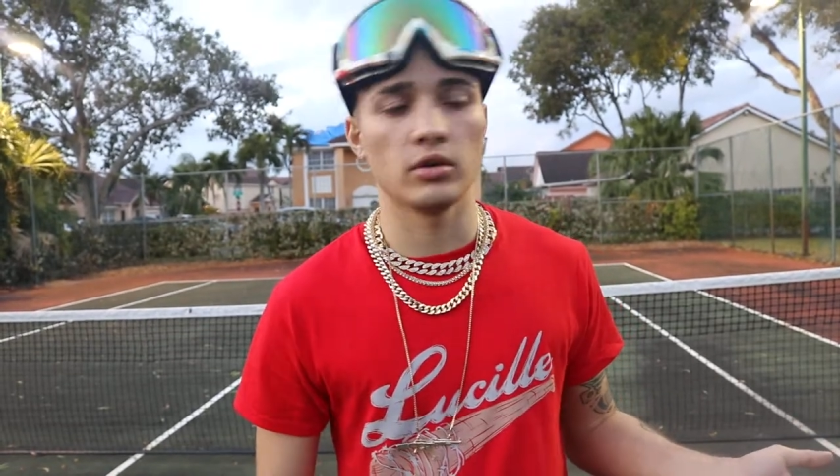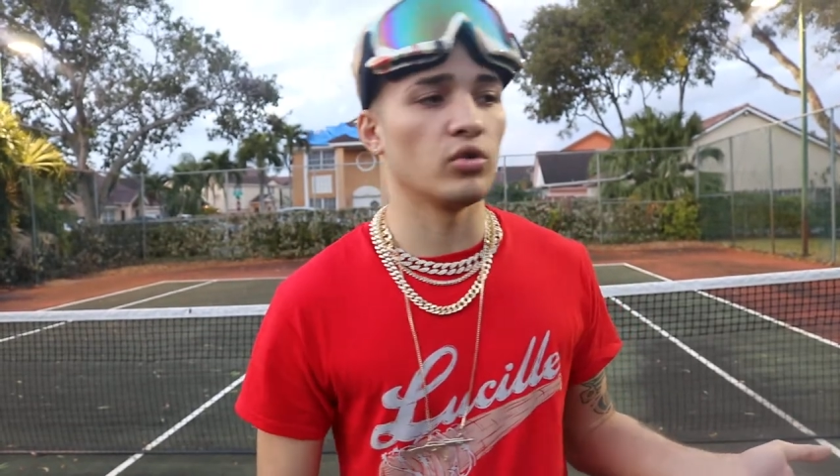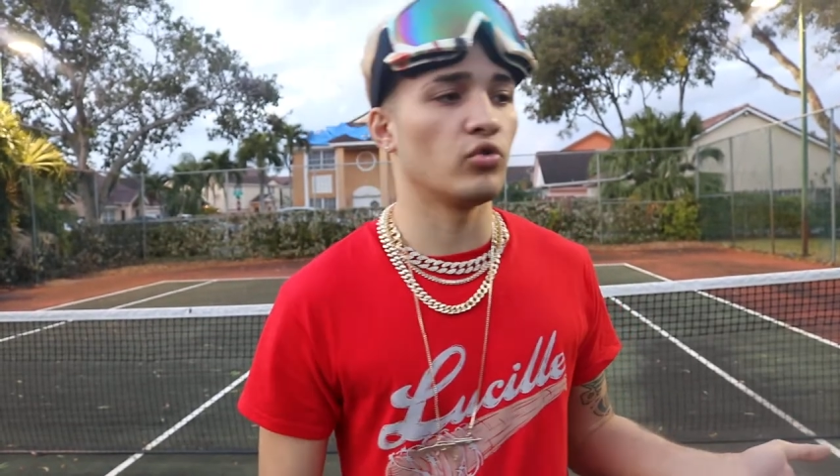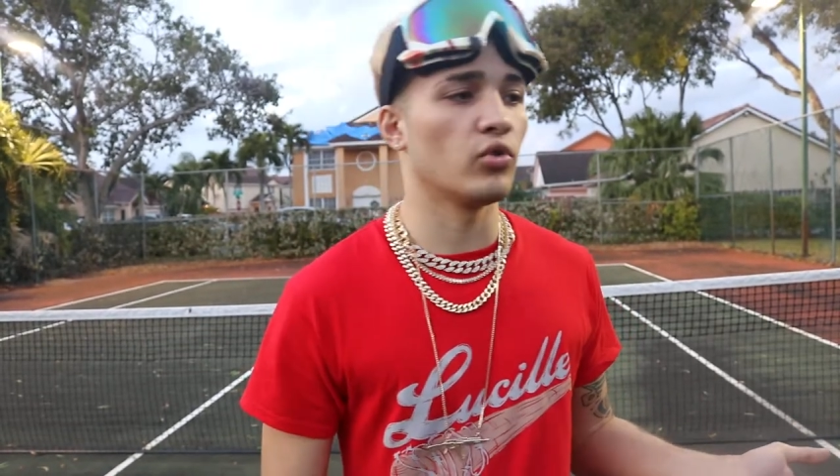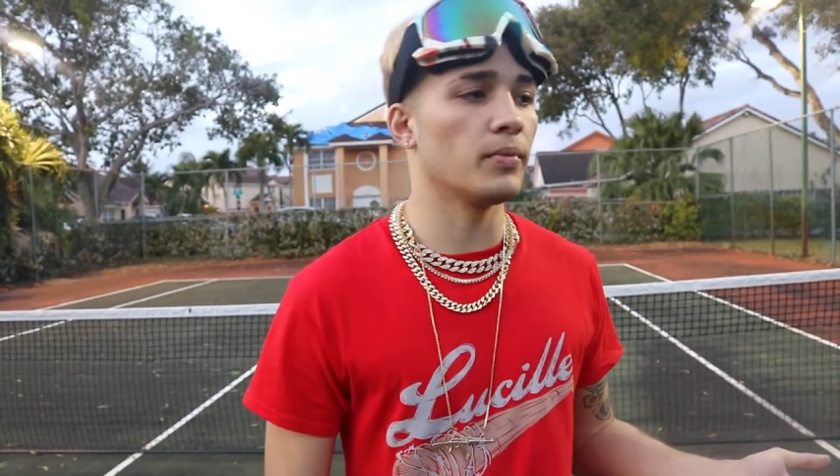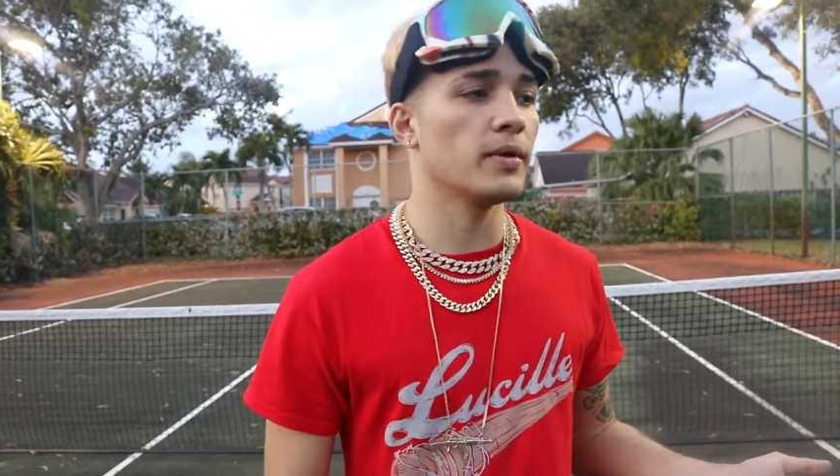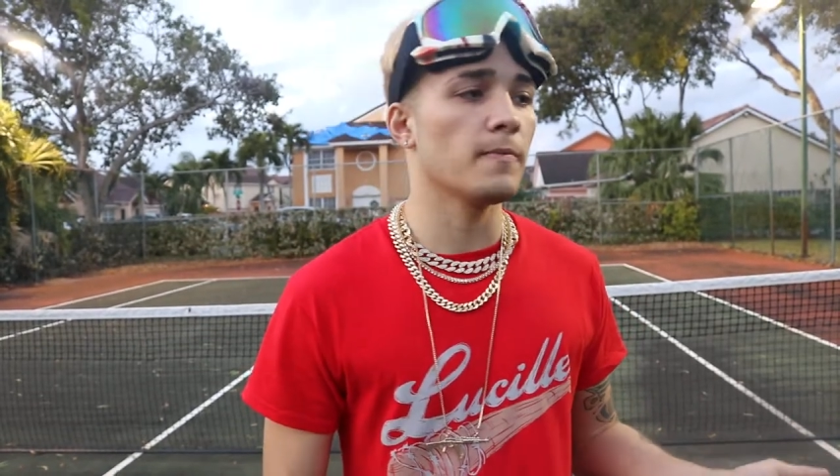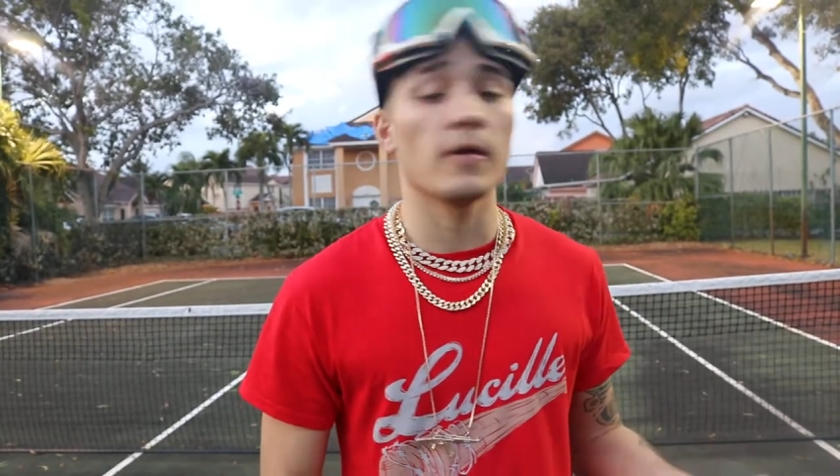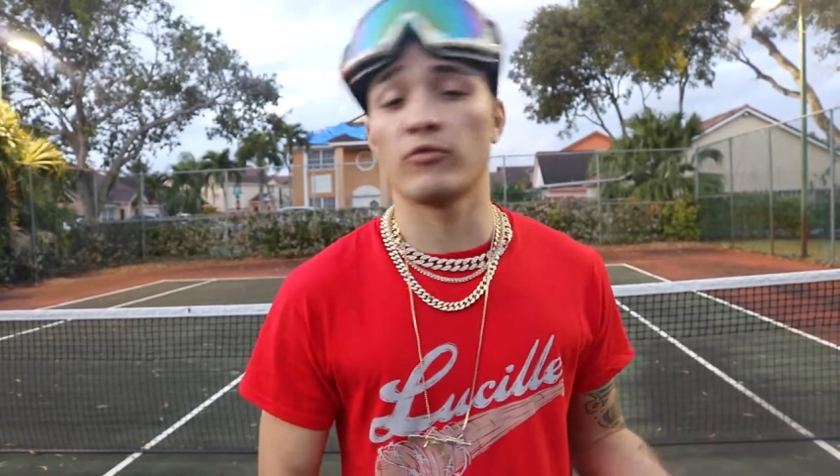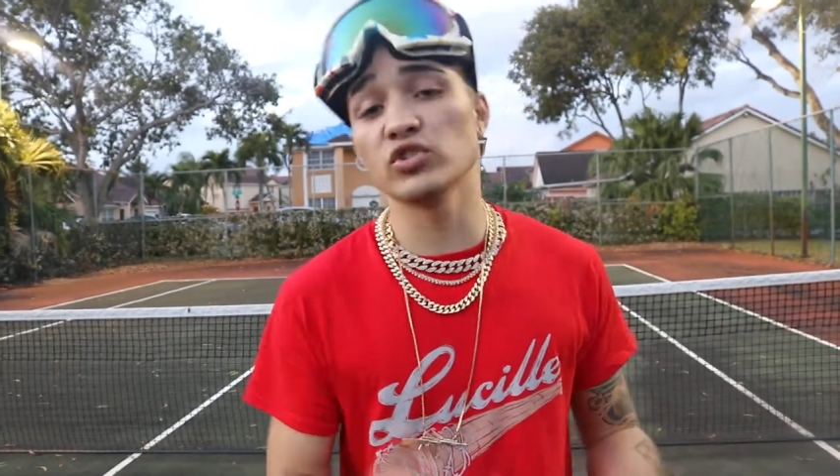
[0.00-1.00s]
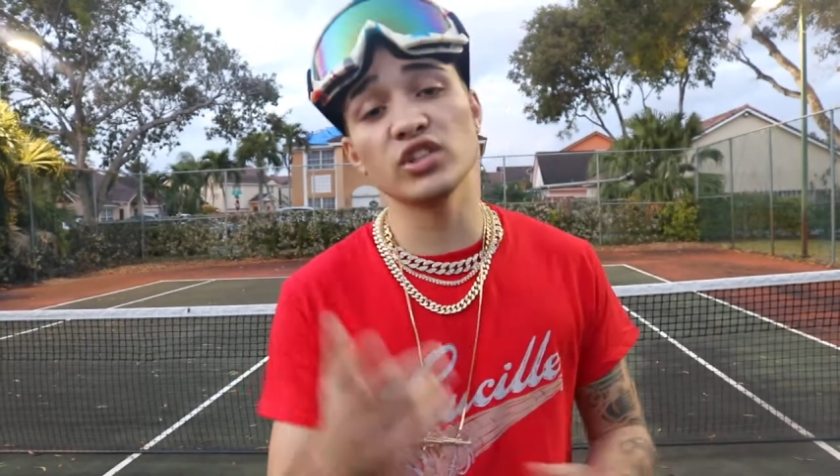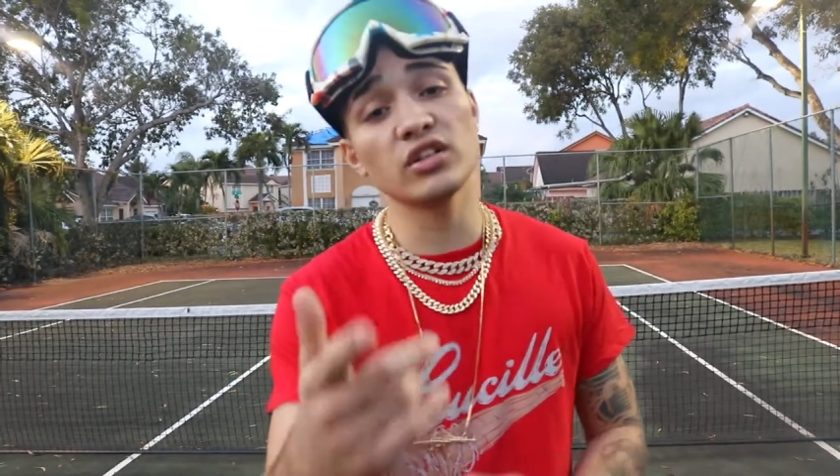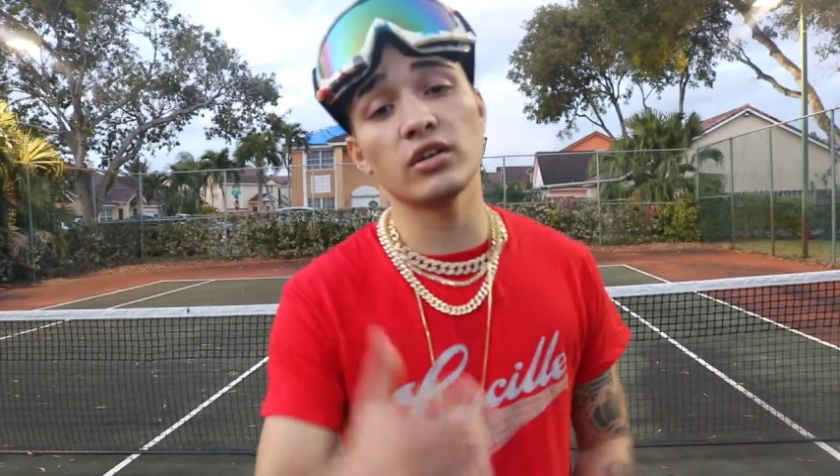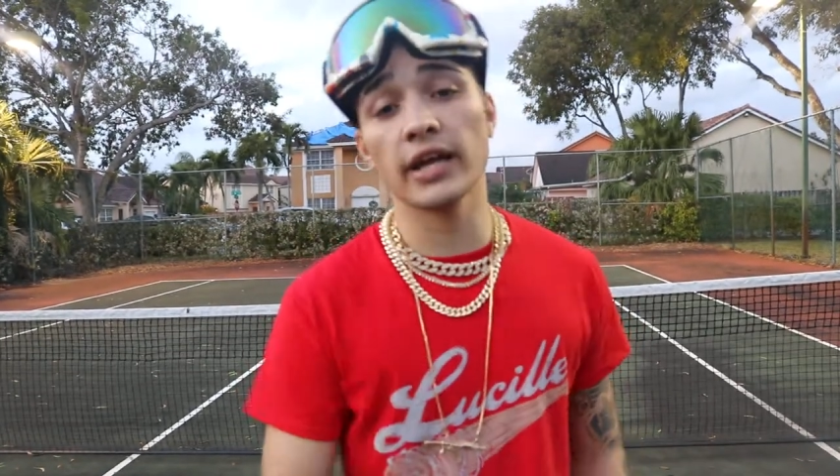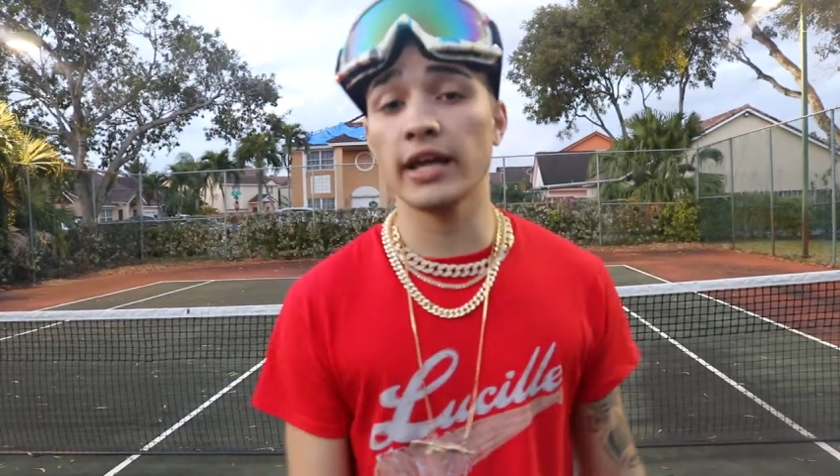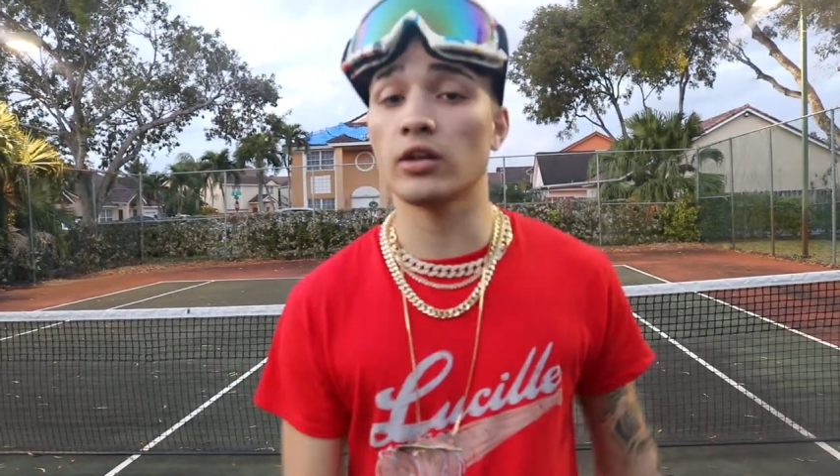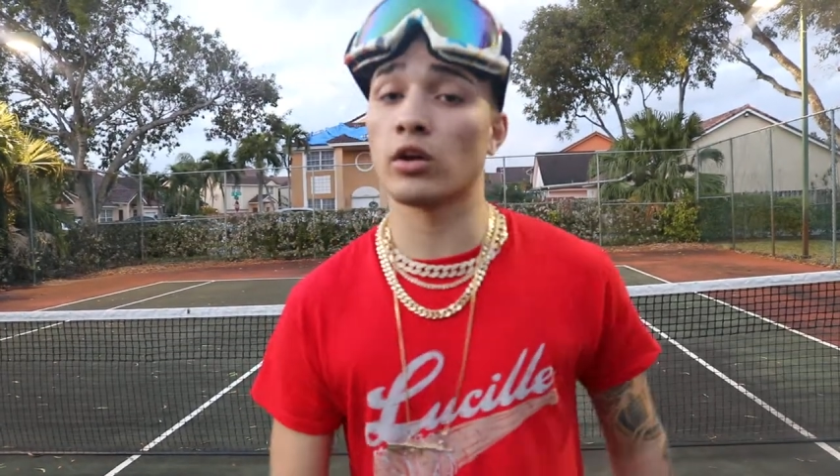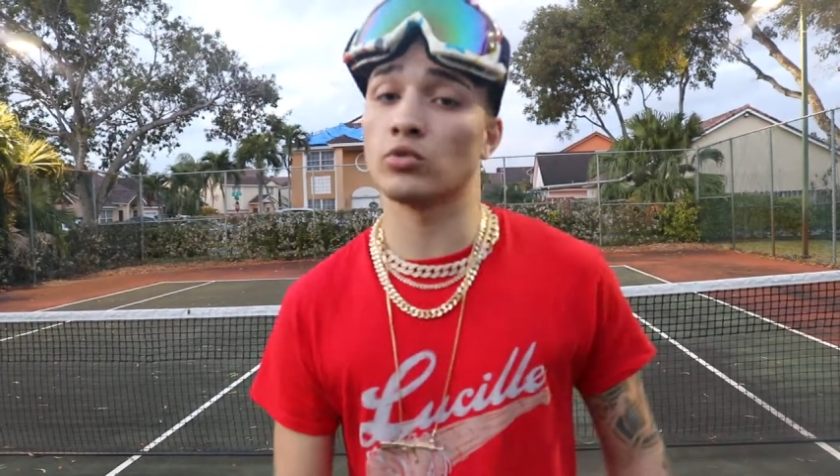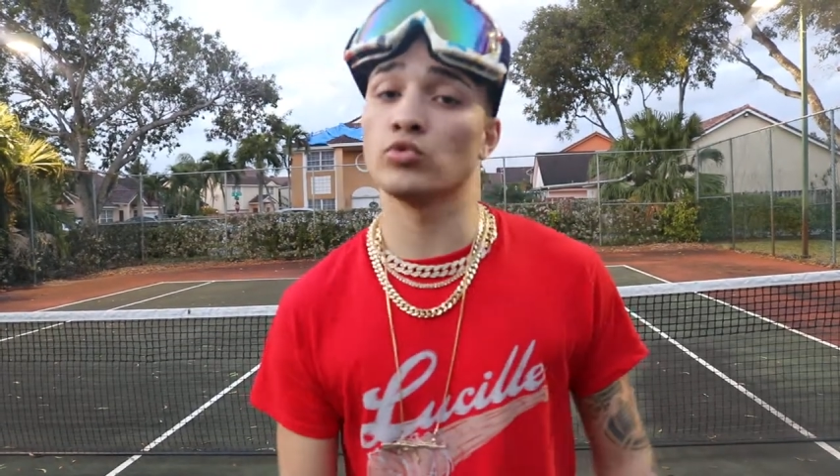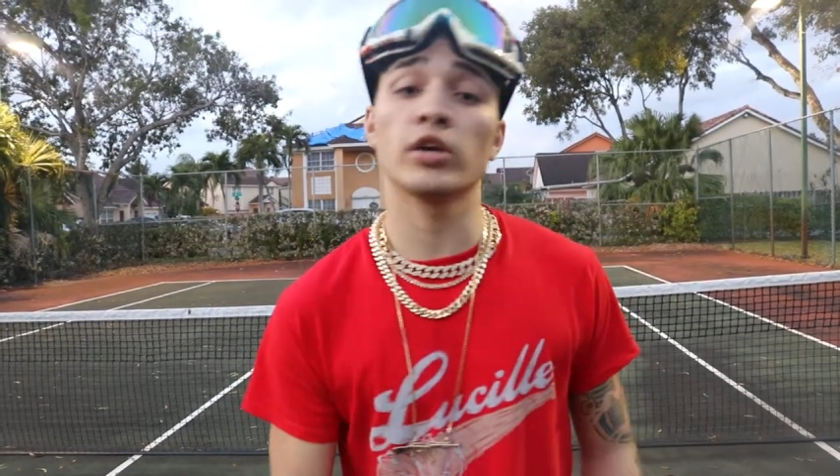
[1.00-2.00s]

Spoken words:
You feel me? First they gonna hate on you,